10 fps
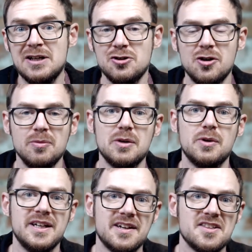Normally
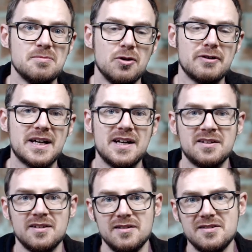when you get the Smallrig
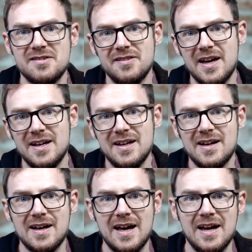handles, they
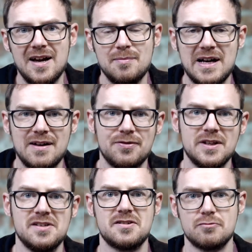have
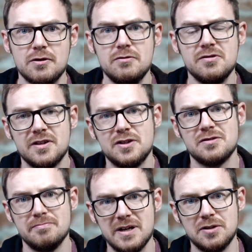the screws that
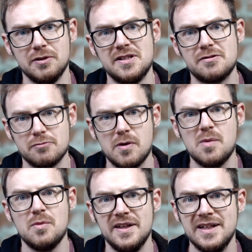just manually screw
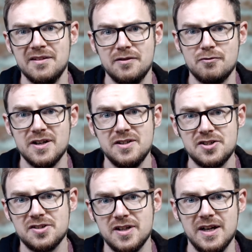in with an Allen
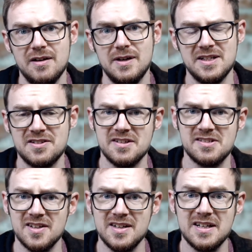wrench into the
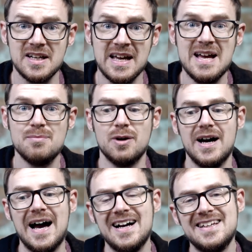side, but
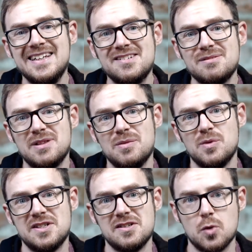I need something
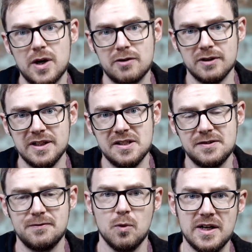which is quick release
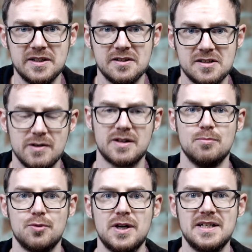for weddings, so I can
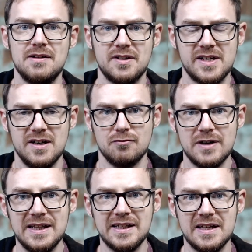break down the kit
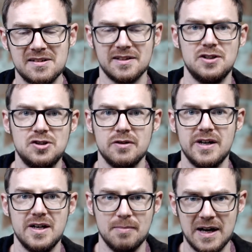really easily, shove
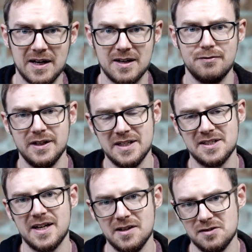it in a bag if I need
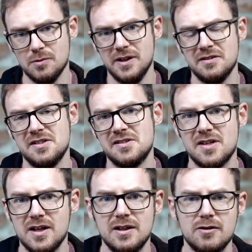to get in someone else's
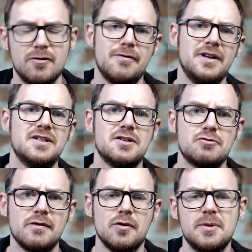car, or if I need to
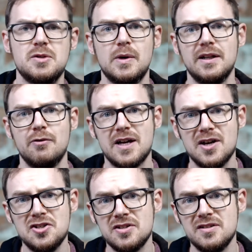travel between
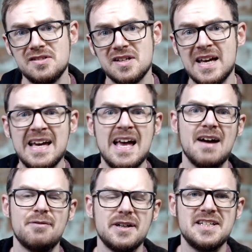locations,
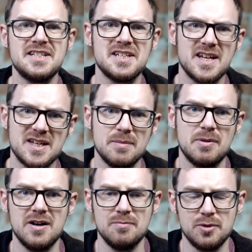if I need to take it
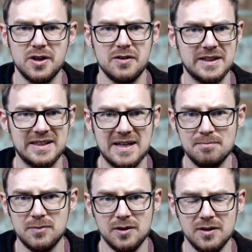apart and put it on a
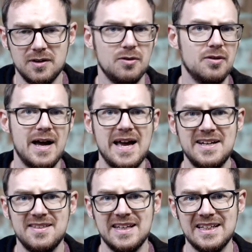gimbal or
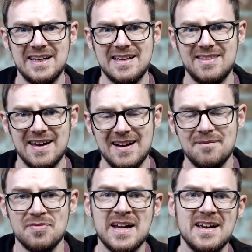anything like that.
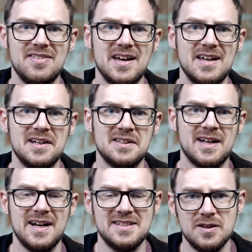Then
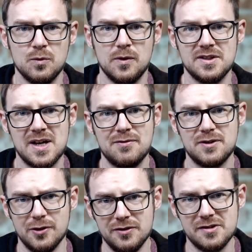I didn't want to have
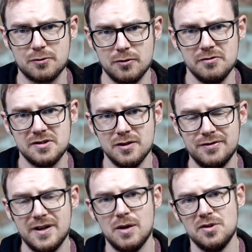to unscrew
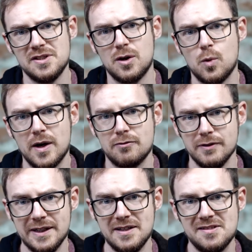stuff. I wanted quick
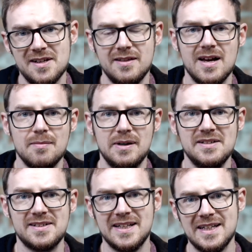release, and that
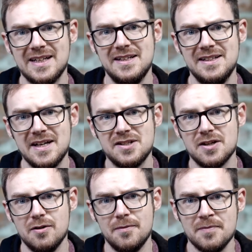means getting
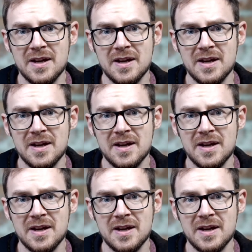NATO.